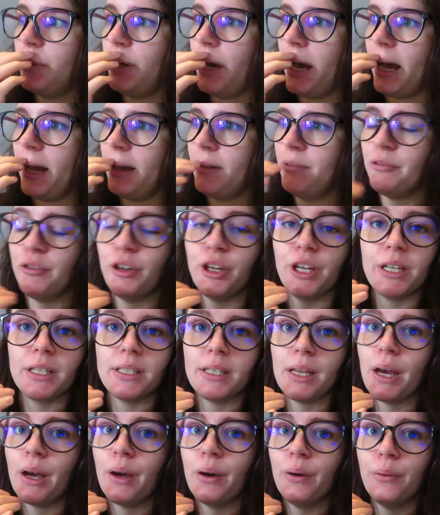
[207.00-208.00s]
but I
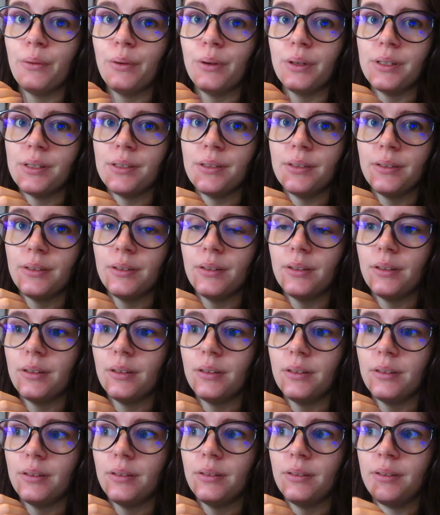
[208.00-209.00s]
freaked out and
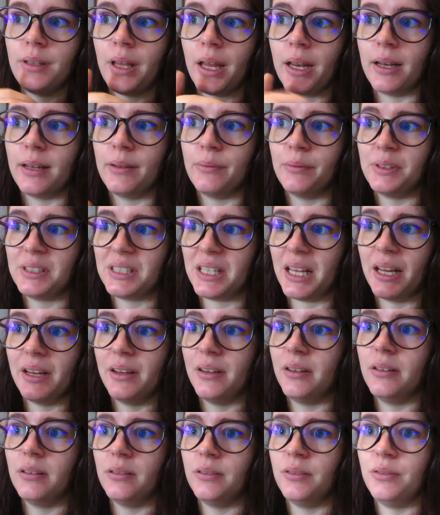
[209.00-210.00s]
then it was like,
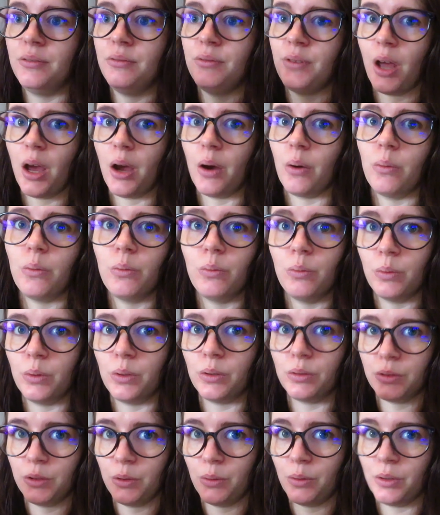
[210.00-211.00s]
no,
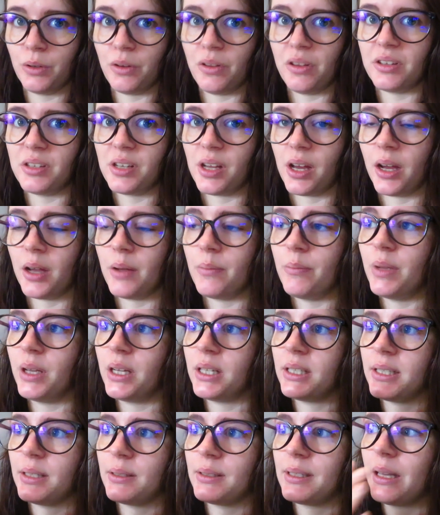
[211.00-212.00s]
we'll do it another time,
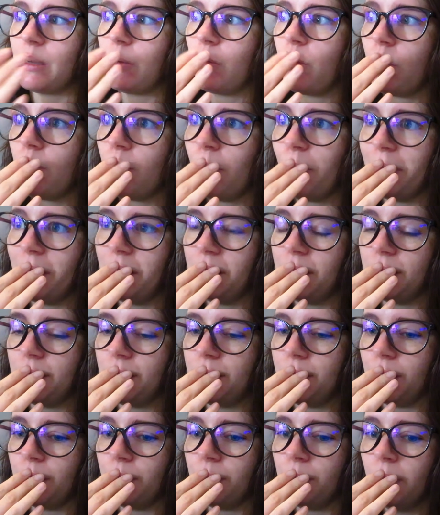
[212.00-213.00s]
because I was like, what am I meant to
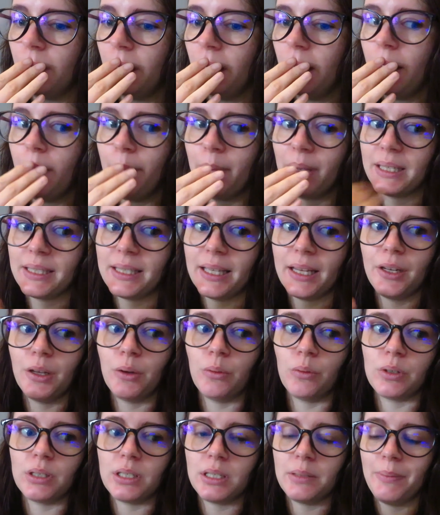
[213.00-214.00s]
do? Because I
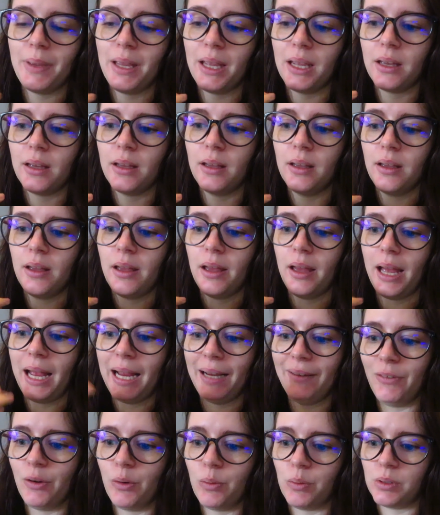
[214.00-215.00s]
don't want to make
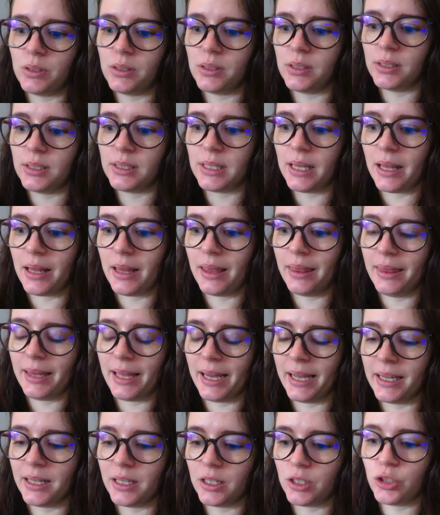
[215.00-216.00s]
everyone's
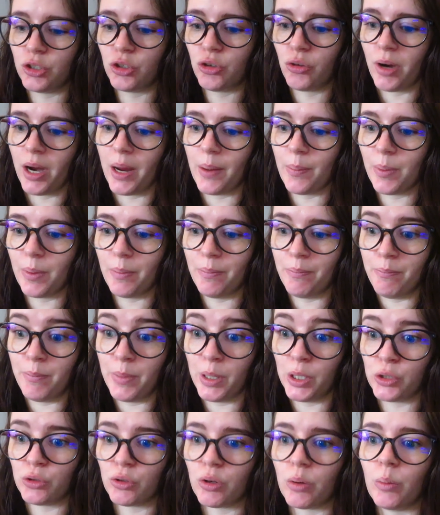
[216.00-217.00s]
like trip
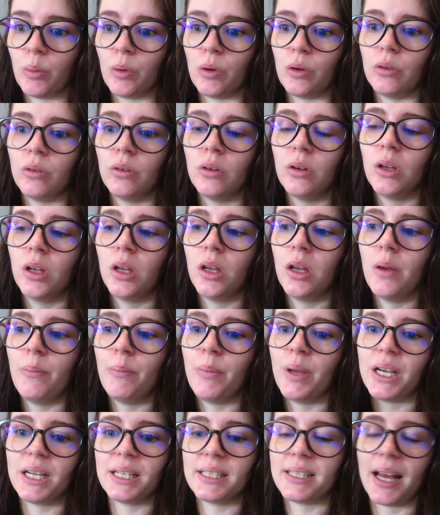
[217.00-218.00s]
miserable,
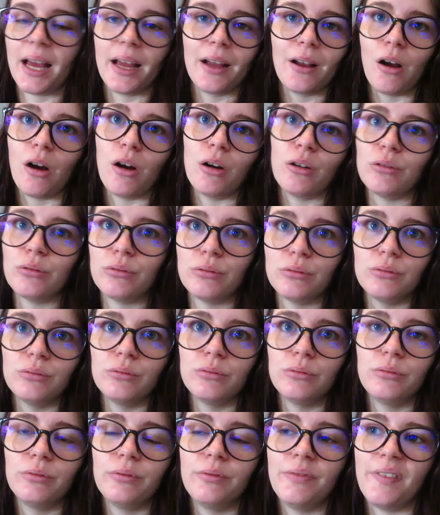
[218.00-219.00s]
because I can't
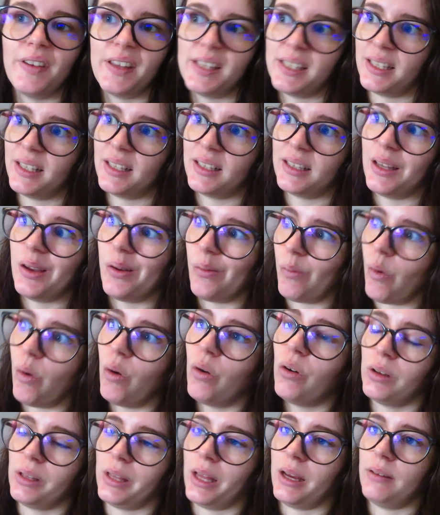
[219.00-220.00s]
physically
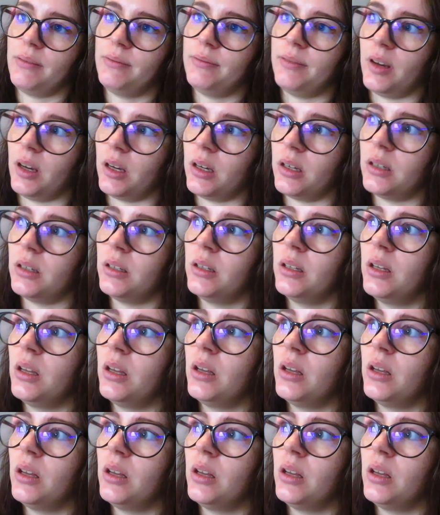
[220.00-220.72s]
walk that far